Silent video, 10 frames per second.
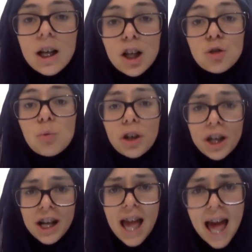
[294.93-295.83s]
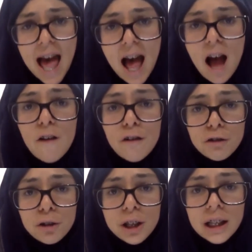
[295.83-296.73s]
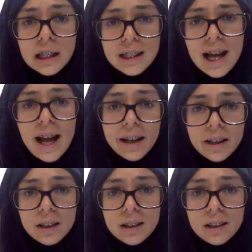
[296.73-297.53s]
into working every day.